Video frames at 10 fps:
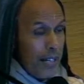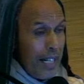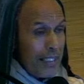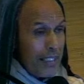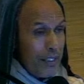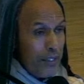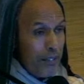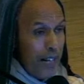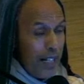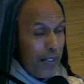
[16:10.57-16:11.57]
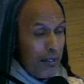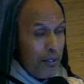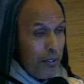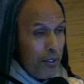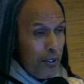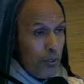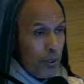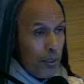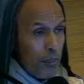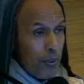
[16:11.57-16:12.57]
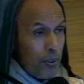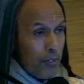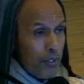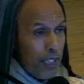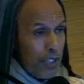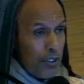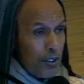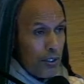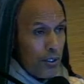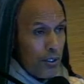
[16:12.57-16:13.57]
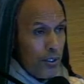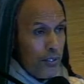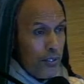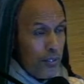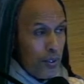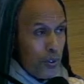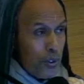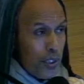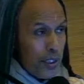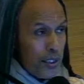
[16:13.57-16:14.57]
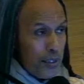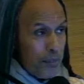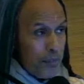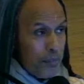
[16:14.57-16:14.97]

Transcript: identifying with the mode of nature of goodness.